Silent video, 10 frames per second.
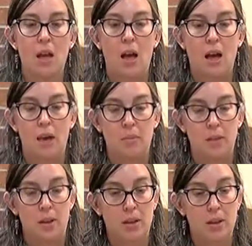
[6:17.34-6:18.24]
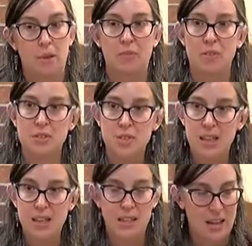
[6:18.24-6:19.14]
But for
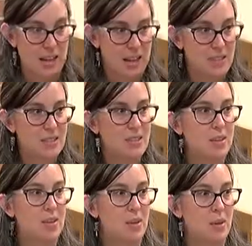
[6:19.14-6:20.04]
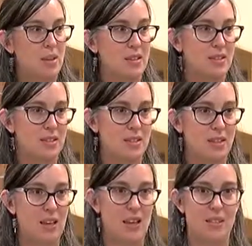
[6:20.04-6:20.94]
city land, because the
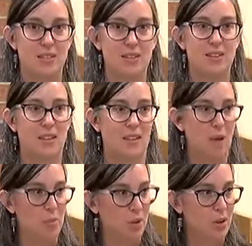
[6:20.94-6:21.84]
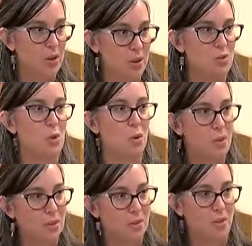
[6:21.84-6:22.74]
city has a lot more control
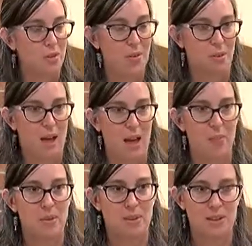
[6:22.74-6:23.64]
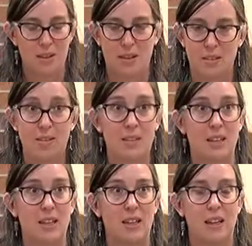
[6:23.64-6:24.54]
over what happens on
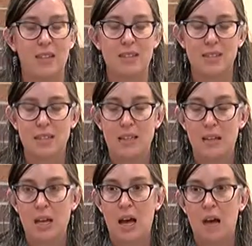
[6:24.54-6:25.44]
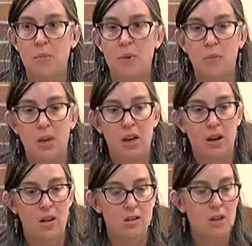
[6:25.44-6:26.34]
city land, we
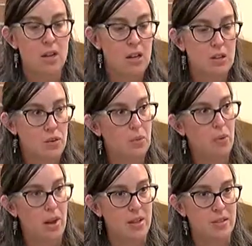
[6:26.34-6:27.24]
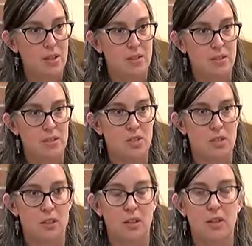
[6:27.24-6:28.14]
are starting a new process this
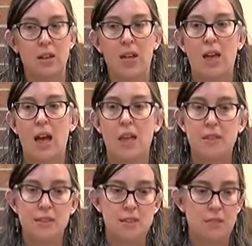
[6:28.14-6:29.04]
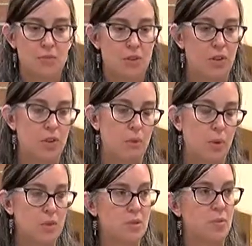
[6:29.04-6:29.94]
year. And this is for
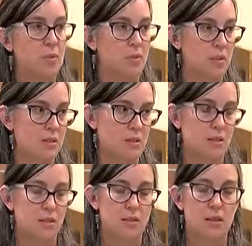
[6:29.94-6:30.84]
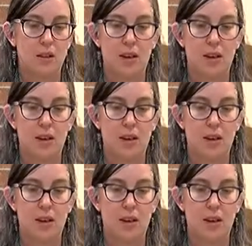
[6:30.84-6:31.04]
multiple reasons.